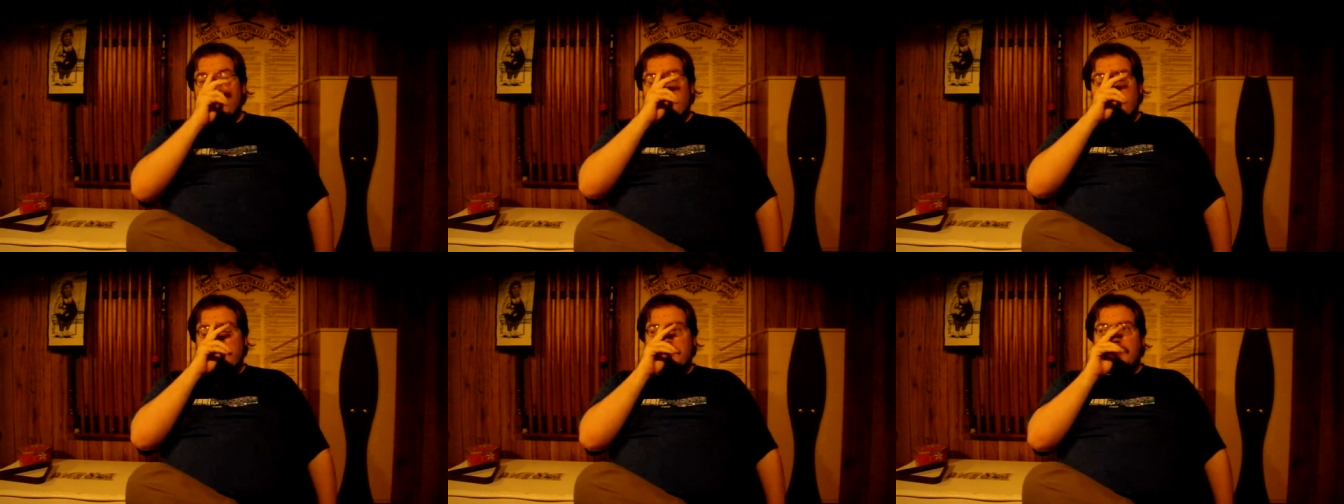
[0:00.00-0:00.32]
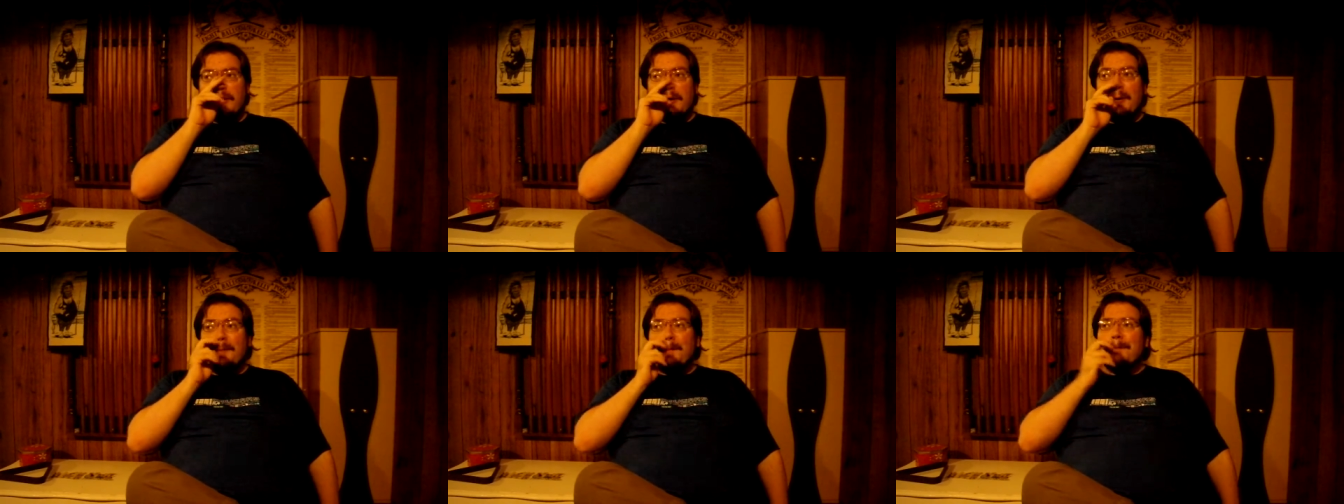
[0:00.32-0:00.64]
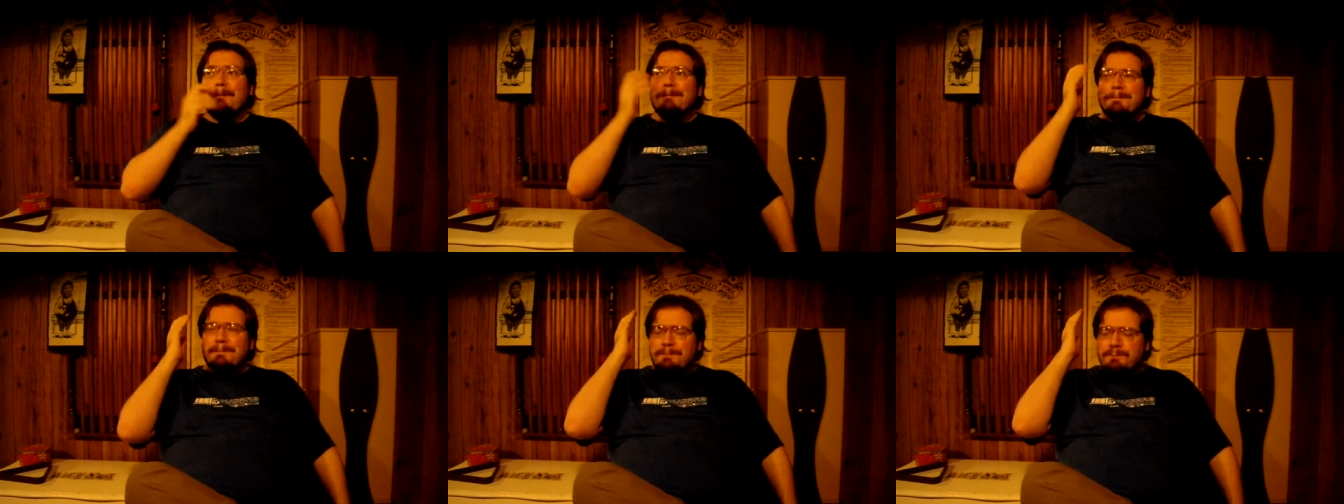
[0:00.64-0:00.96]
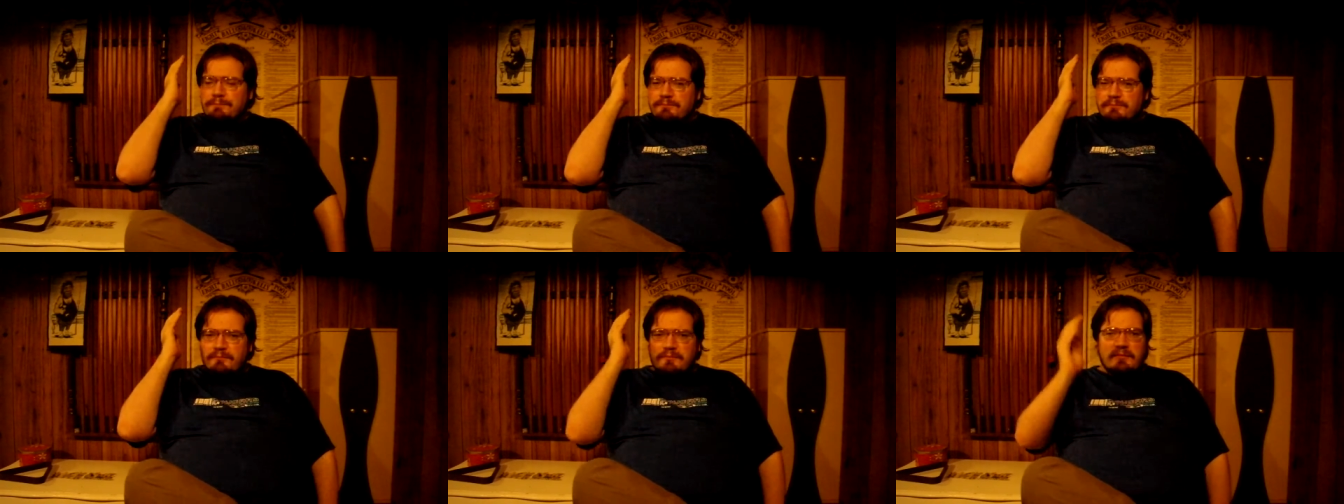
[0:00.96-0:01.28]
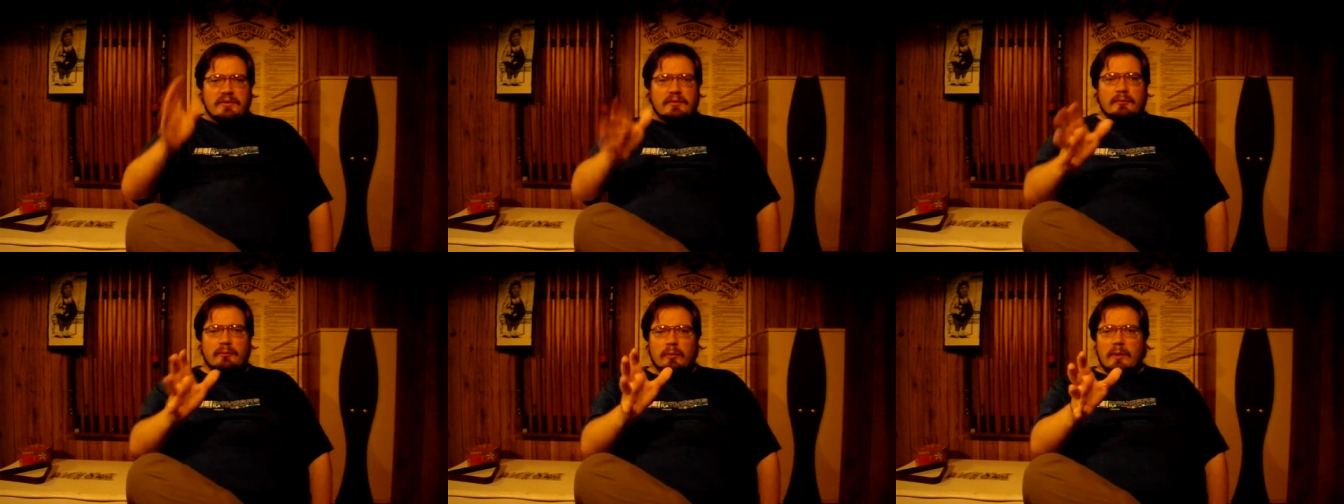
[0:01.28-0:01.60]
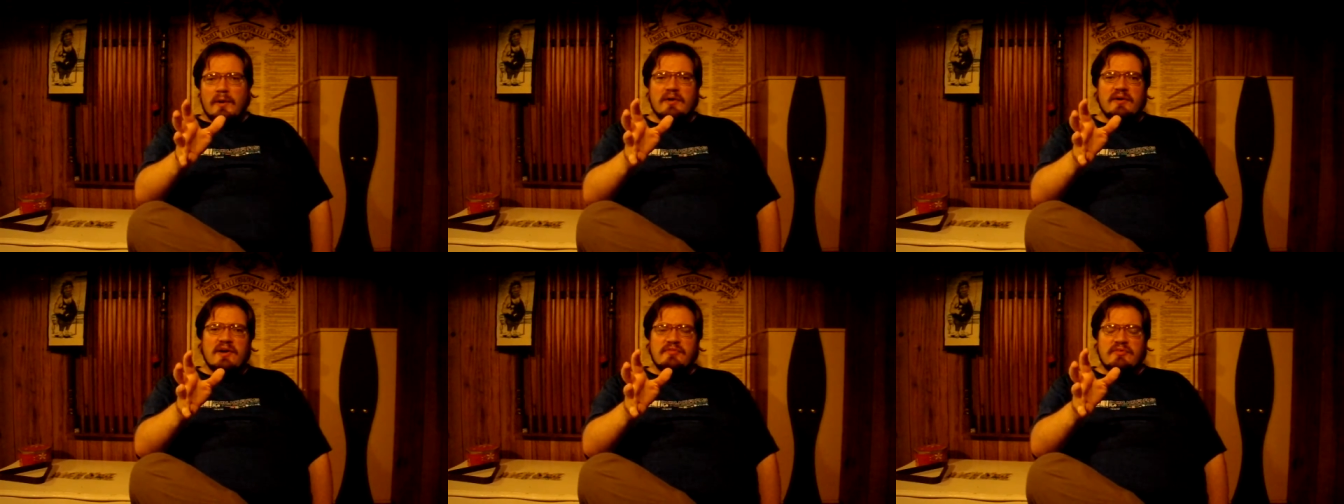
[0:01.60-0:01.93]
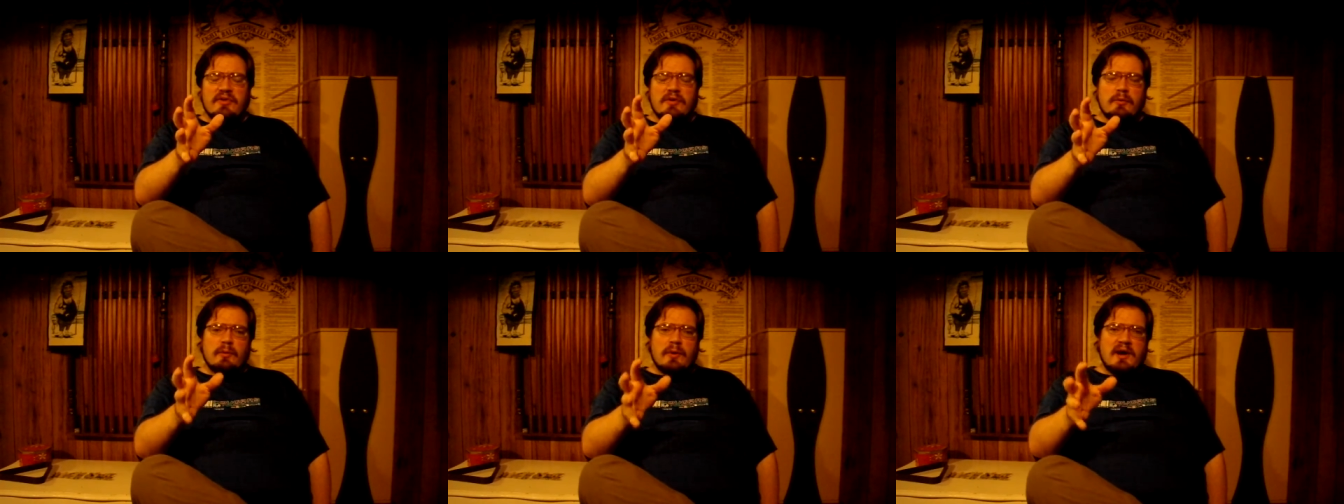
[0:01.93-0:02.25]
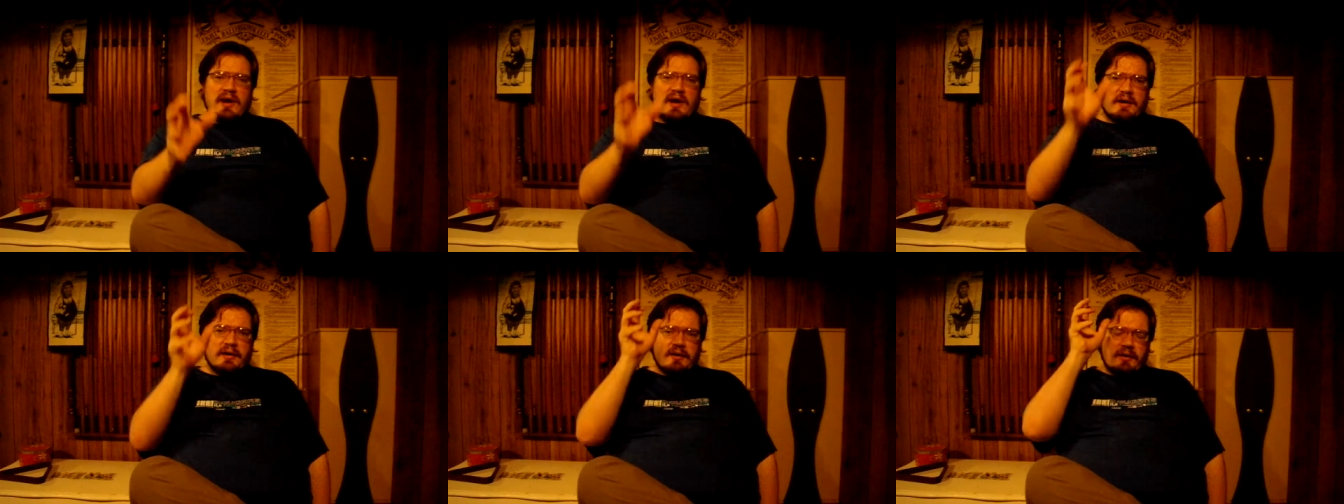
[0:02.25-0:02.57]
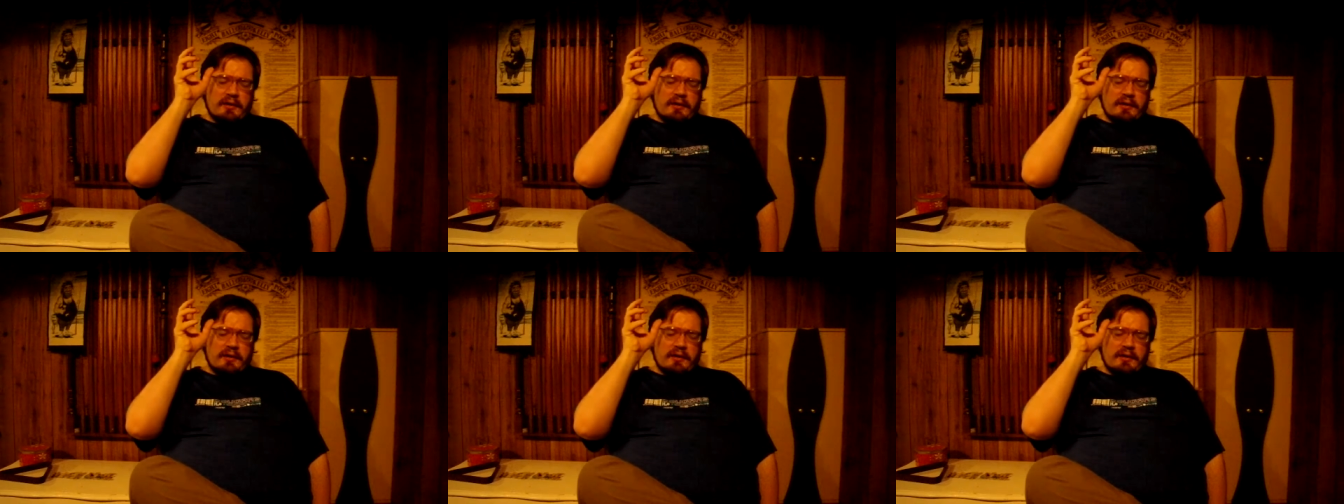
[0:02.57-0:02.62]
You know, wherever you are,